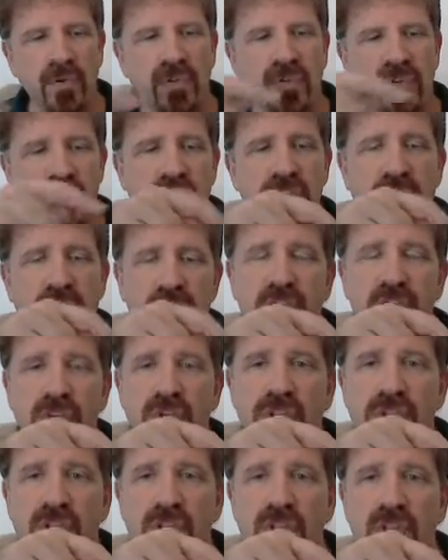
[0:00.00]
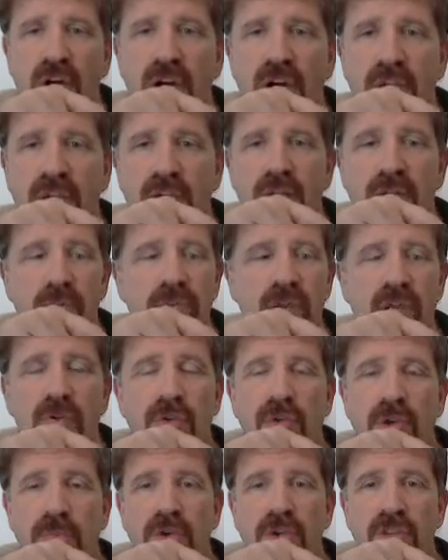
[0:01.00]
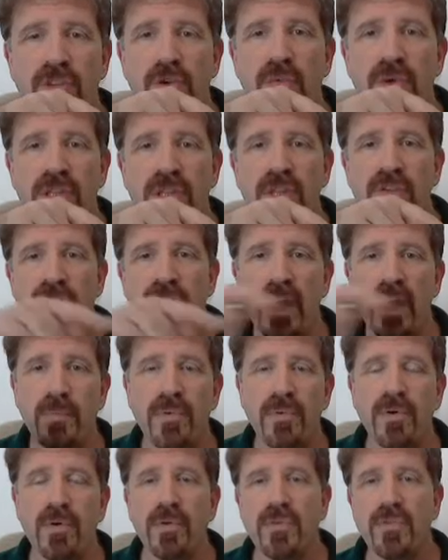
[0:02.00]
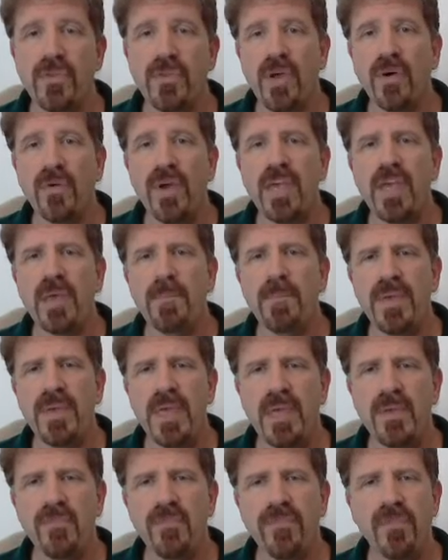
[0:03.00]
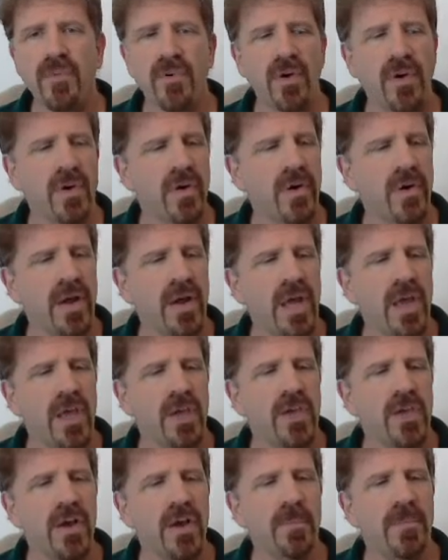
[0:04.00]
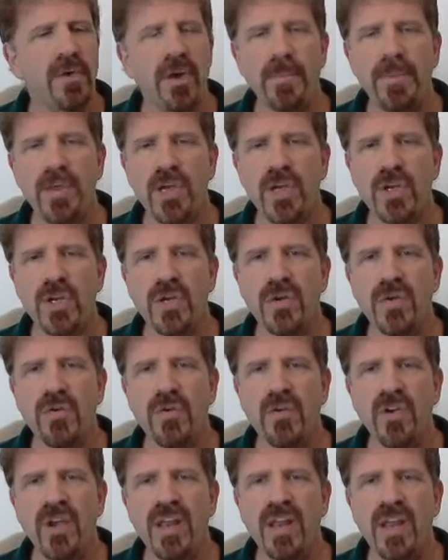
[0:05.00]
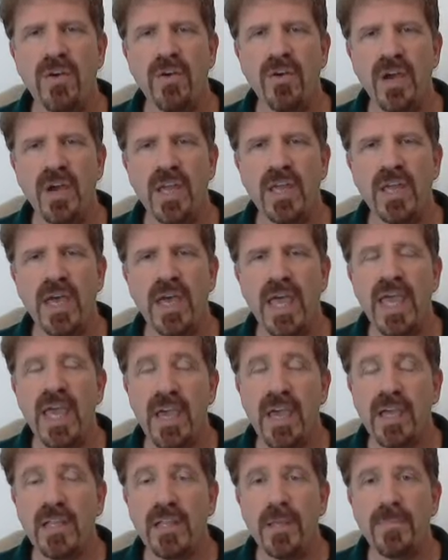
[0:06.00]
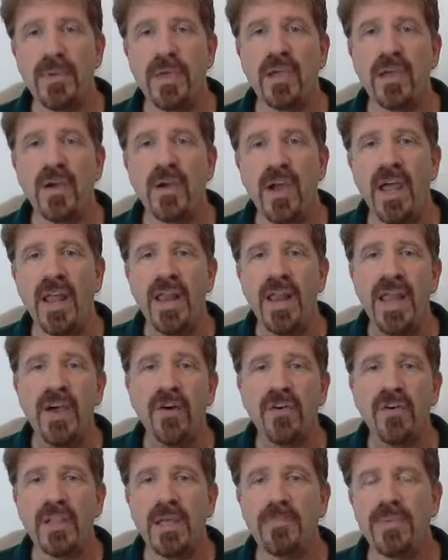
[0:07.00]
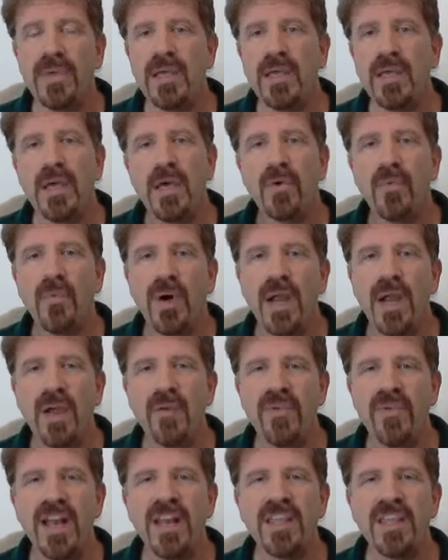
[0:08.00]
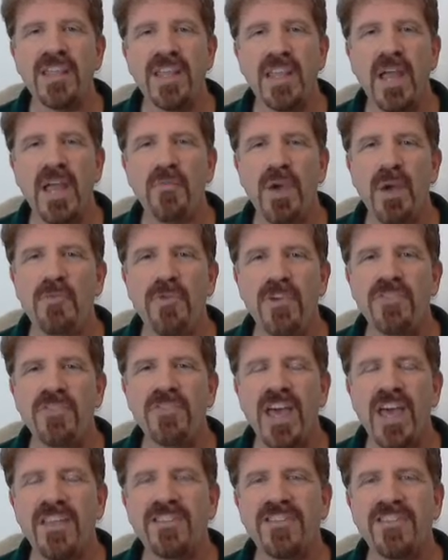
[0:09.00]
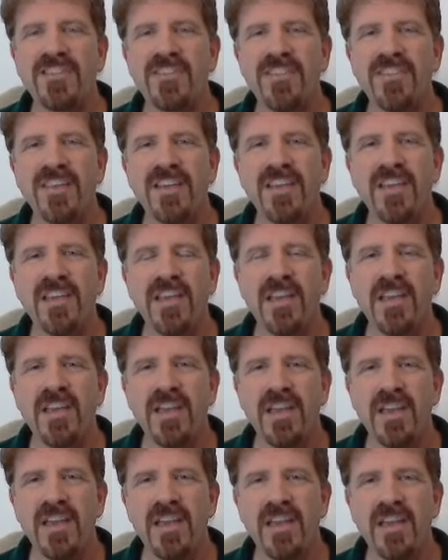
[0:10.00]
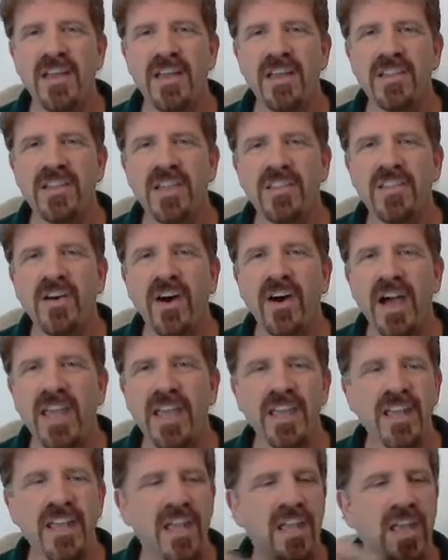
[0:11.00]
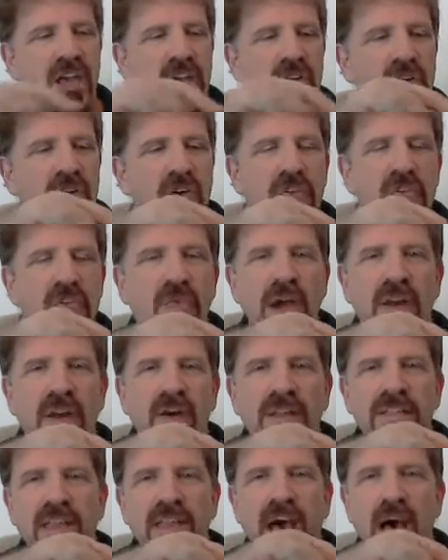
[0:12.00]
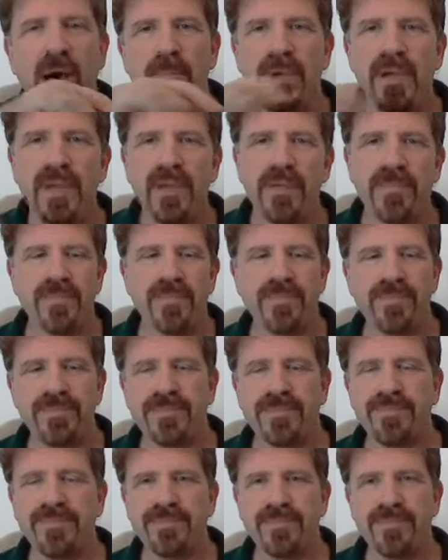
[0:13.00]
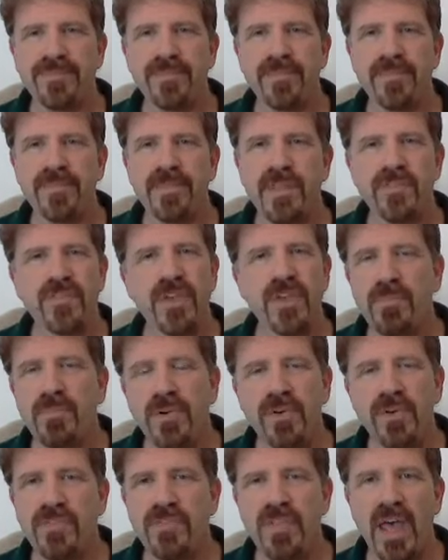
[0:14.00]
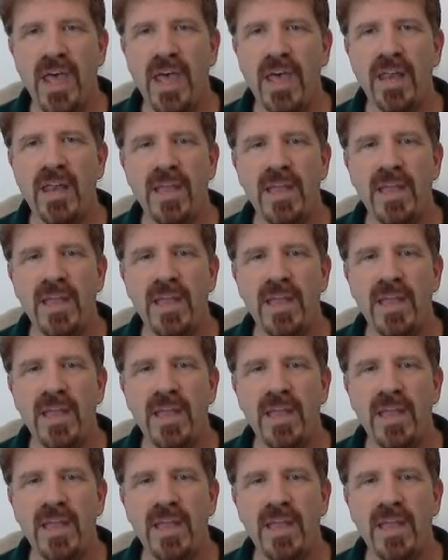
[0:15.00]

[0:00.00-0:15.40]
This center is the target where you would put your witness sample. So it could be you could put a picture or a hair clipping, a nail clipping, whatever. Anything that represents the target goes right on top. Simple as that.